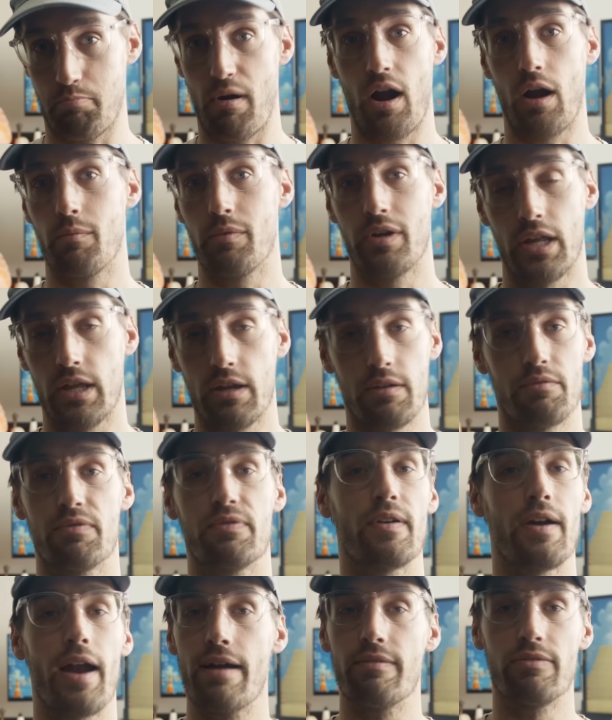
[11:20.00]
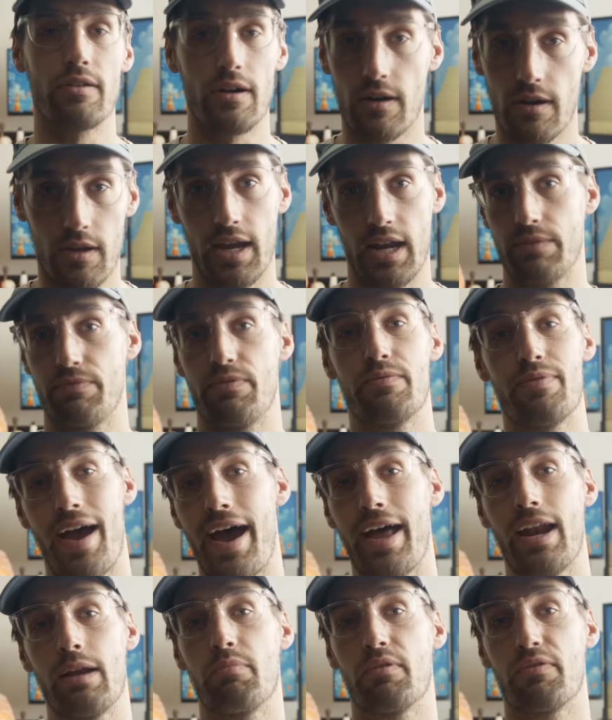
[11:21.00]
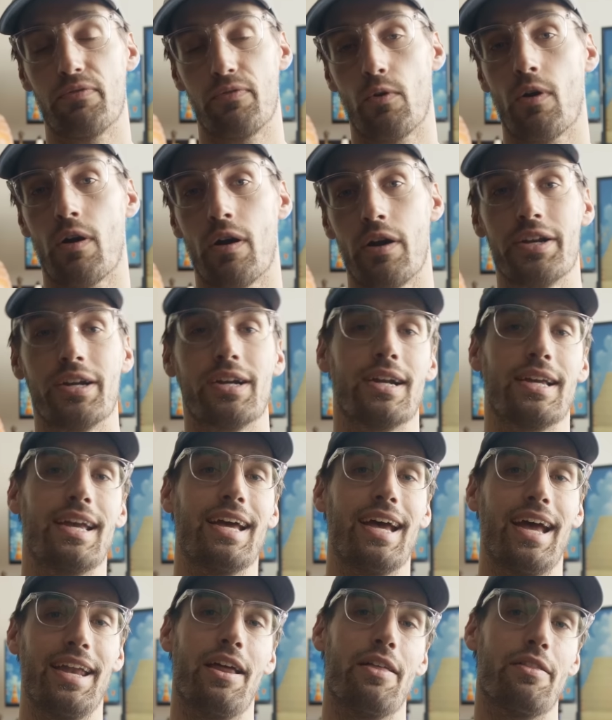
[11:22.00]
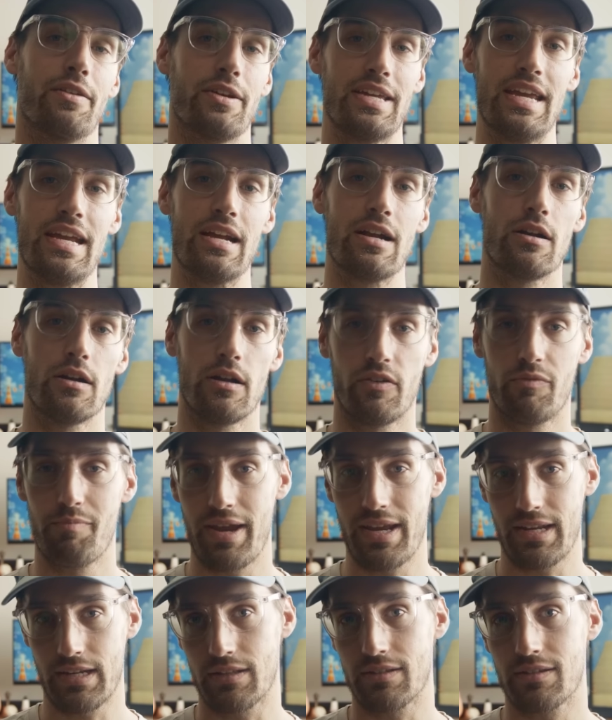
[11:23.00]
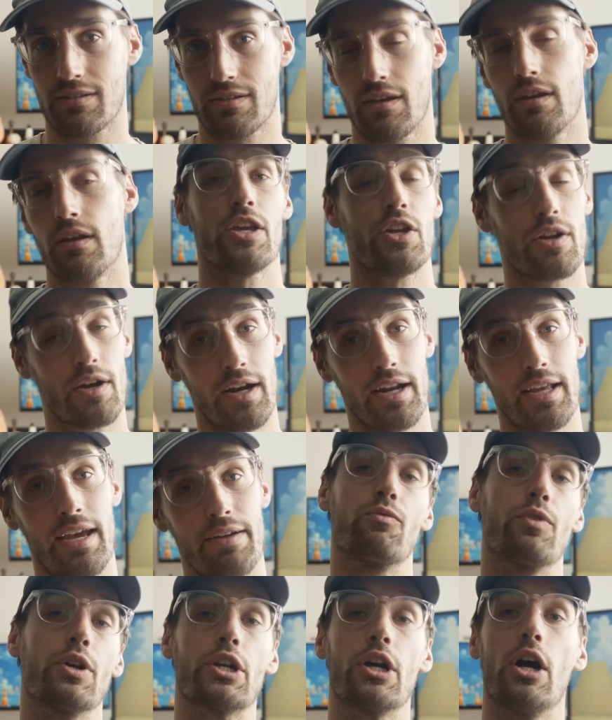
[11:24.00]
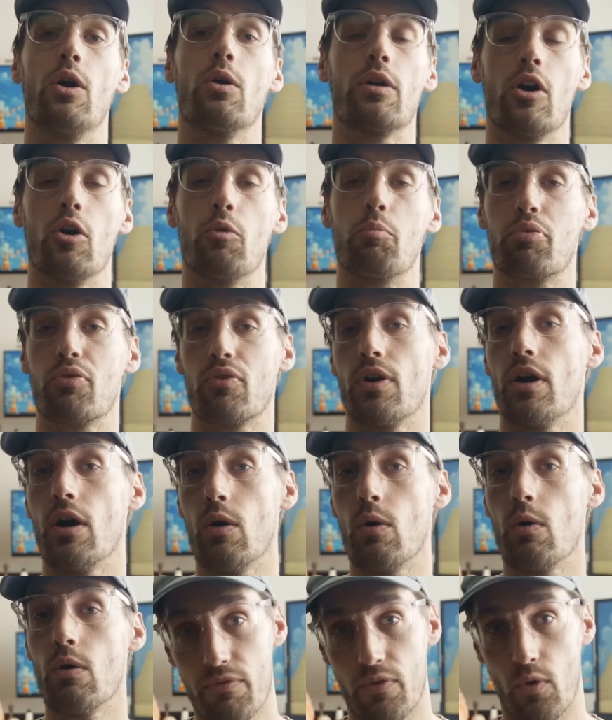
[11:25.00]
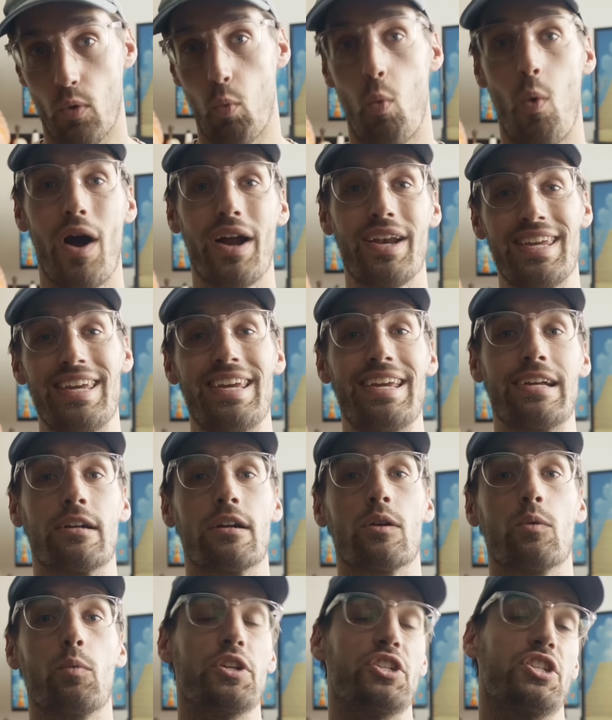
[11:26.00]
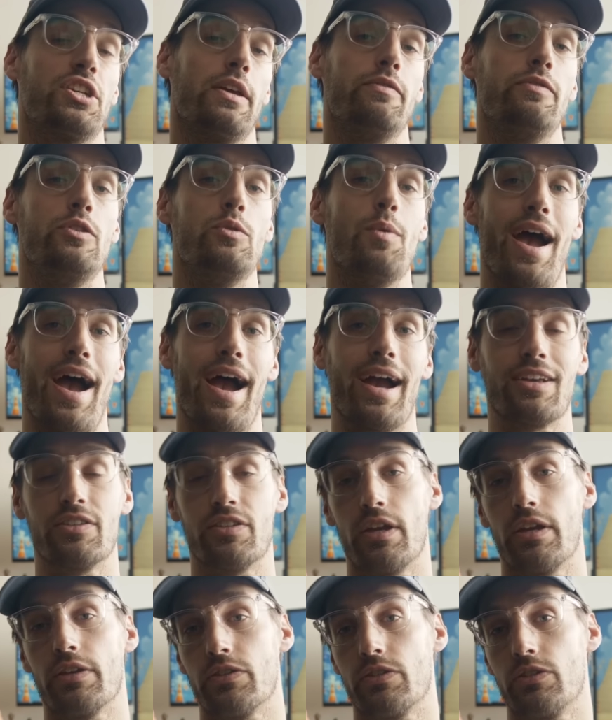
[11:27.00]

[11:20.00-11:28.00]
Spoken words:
permanent, forever. And if you've had it before, you're gonna get another year of maintenance. You're gonna get Rococo Pro for 1 year, which gives you access